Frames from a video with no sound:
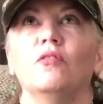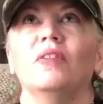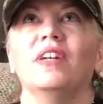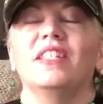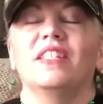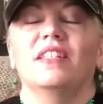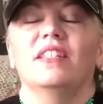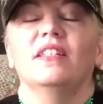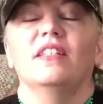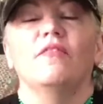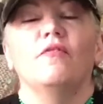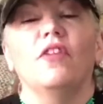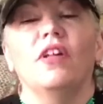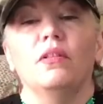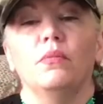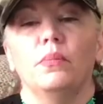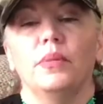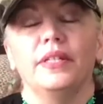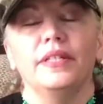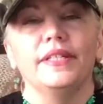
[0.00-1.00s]
Arrested
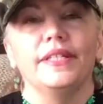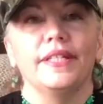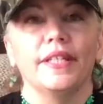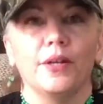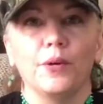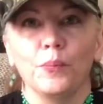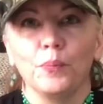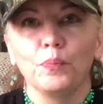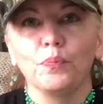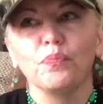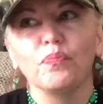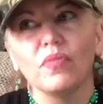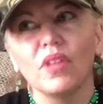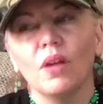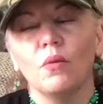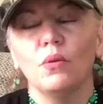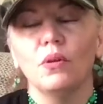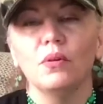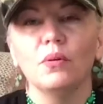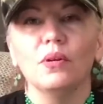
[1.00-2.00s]
Development, so
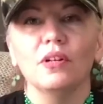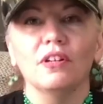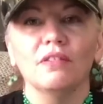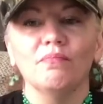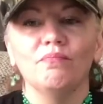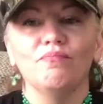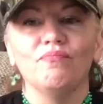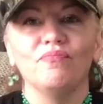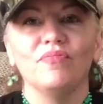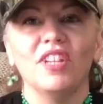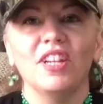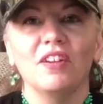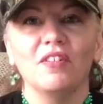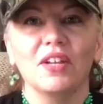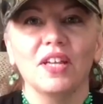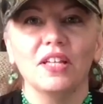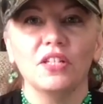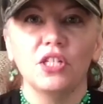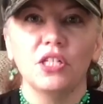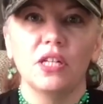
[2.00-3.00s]
we were you know
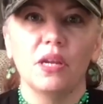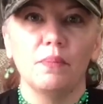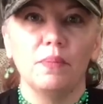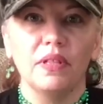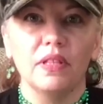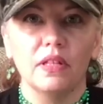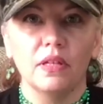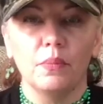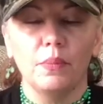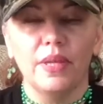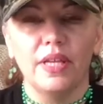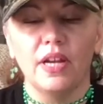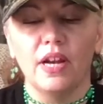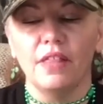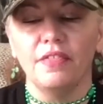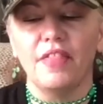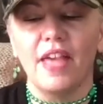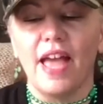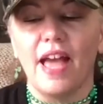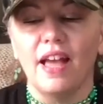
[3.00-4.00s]
catching up a little bit
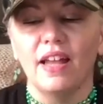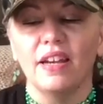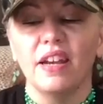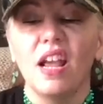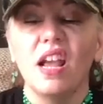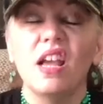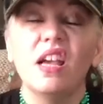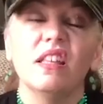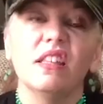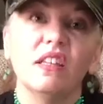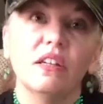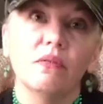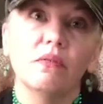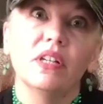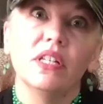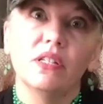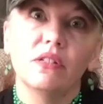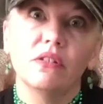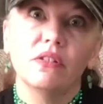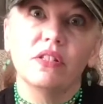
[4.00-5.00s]
on that. The
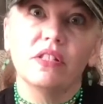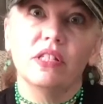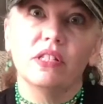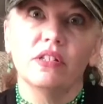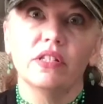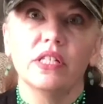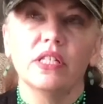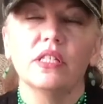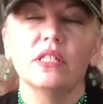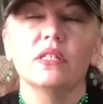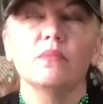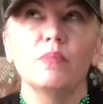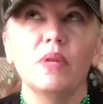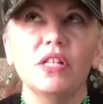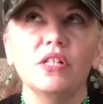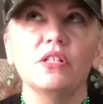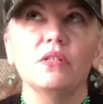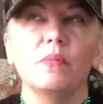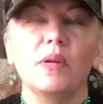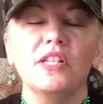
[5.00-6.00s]
original series is
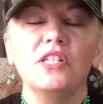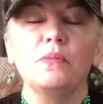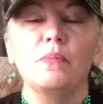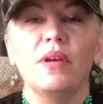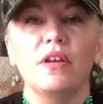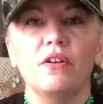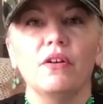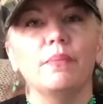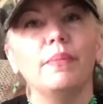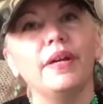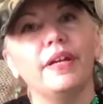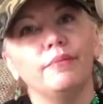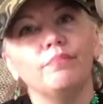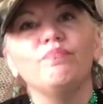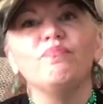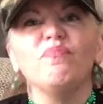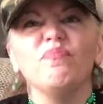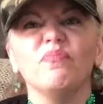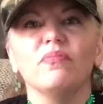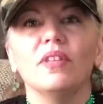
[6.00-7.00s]
much much better, but
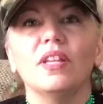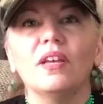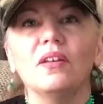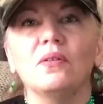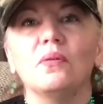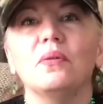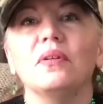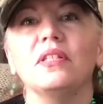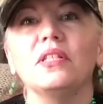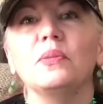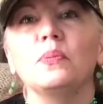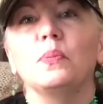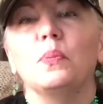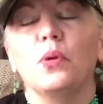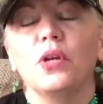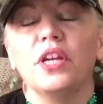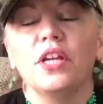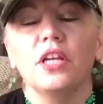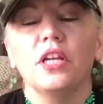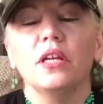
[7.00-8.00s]
the other one's
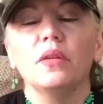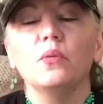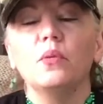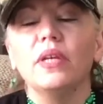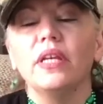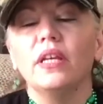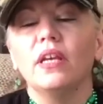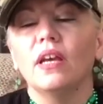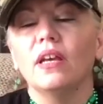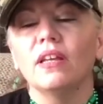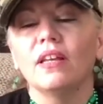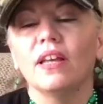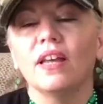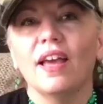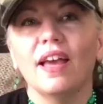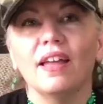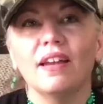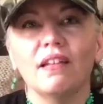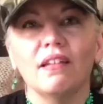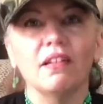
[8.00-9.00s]
pretty good. We
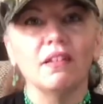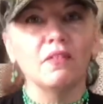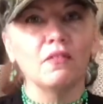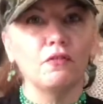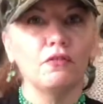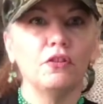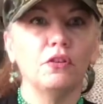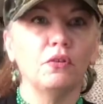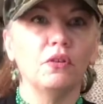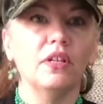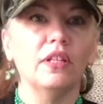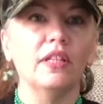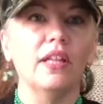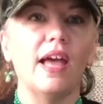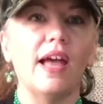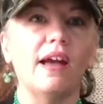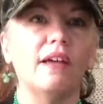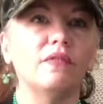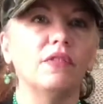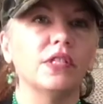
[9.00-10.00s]
had a few good
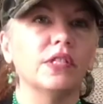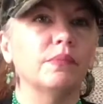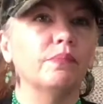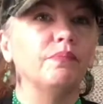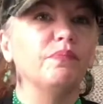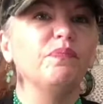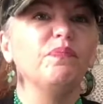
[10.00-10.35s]
laughs.